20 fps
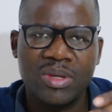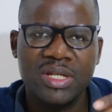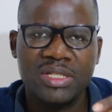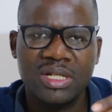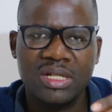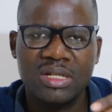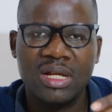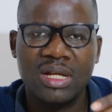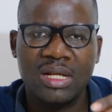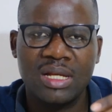
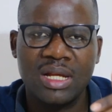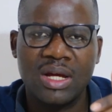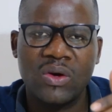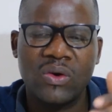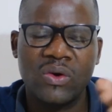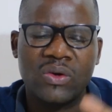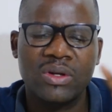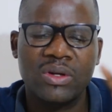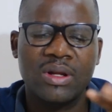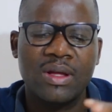mentioned earlier
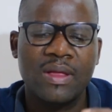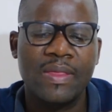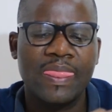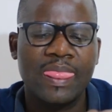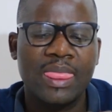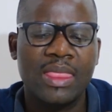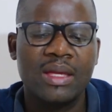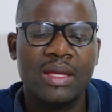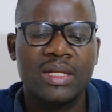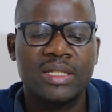on,
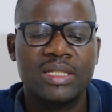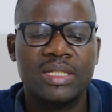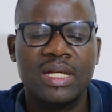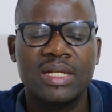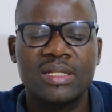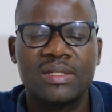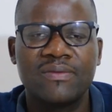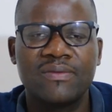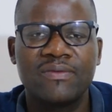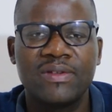it
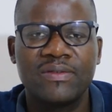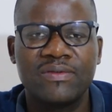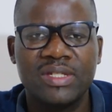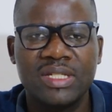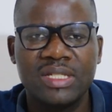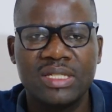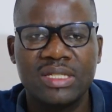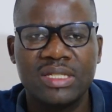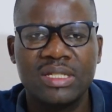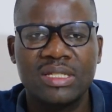has a
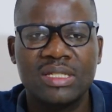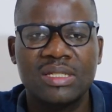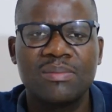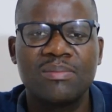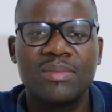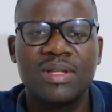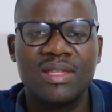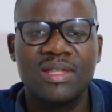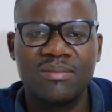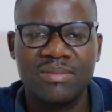56
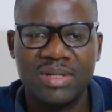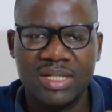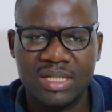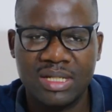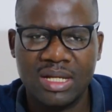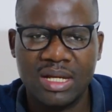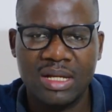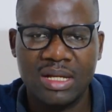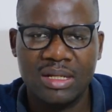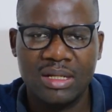
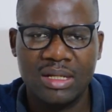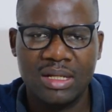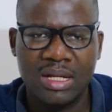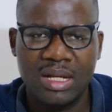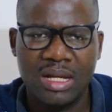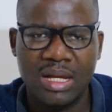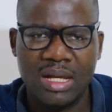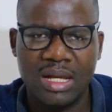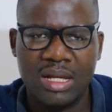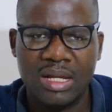millimeter
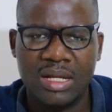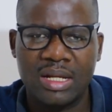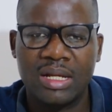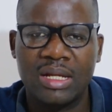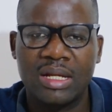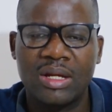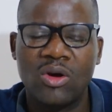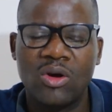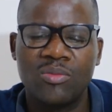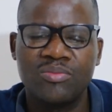
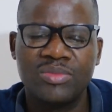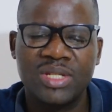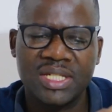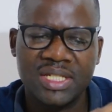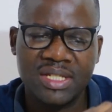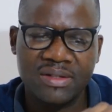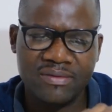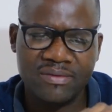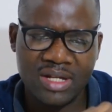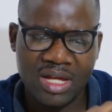
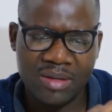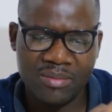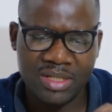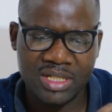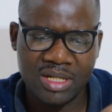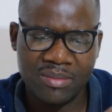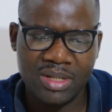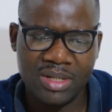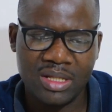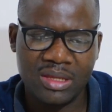objective
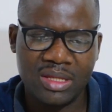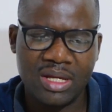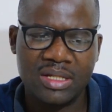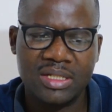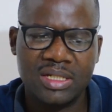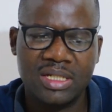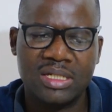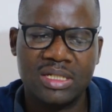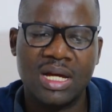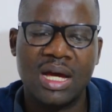diameter, meaning
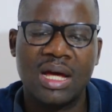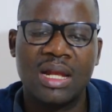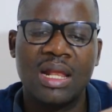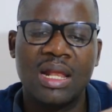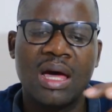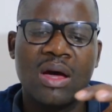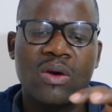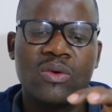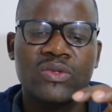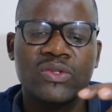that it
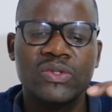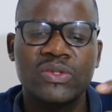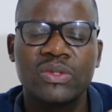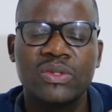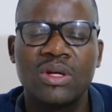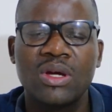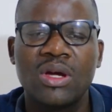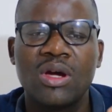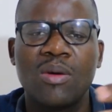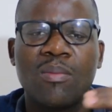
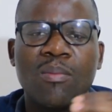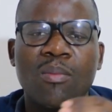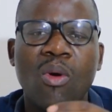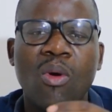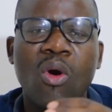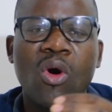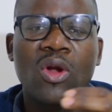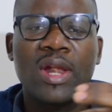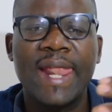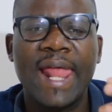allows
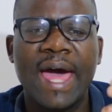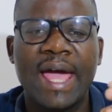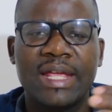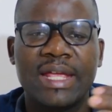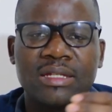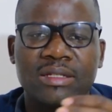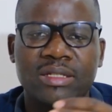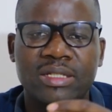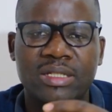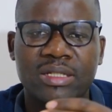more
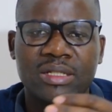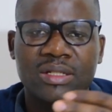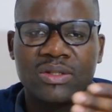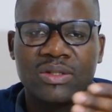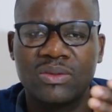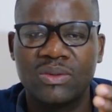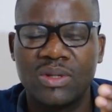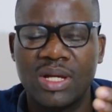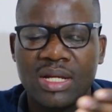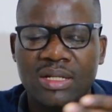light
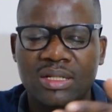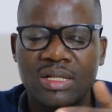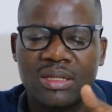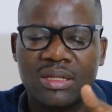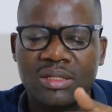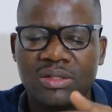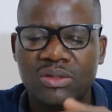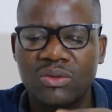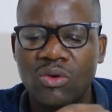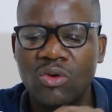to enter
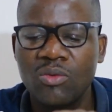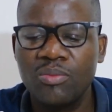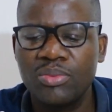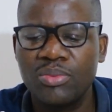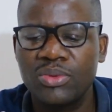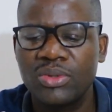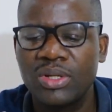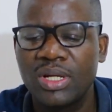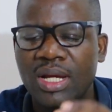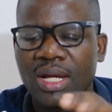the
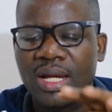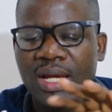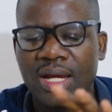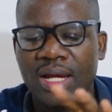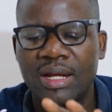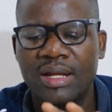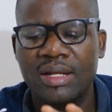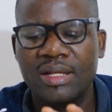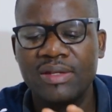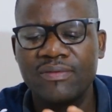scope,
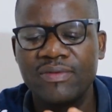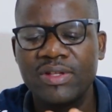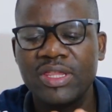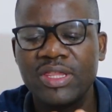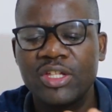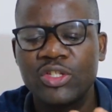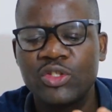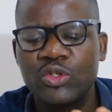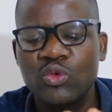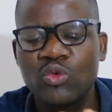and even
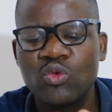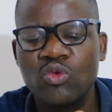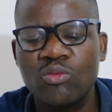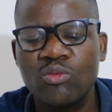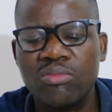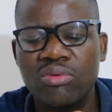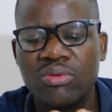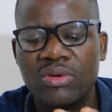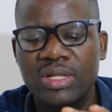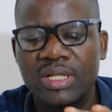the
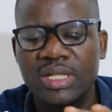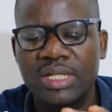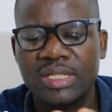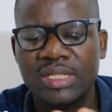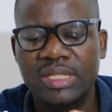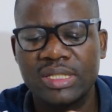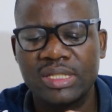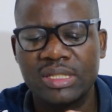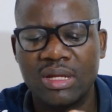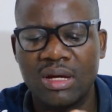tube
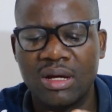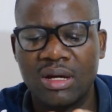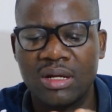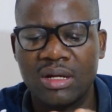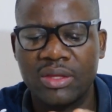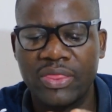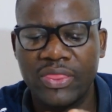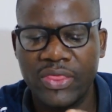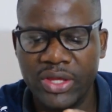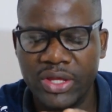is
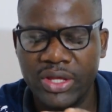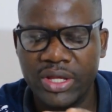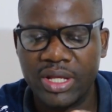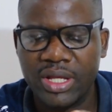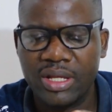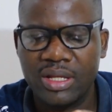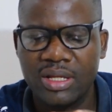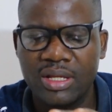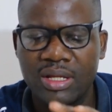thick,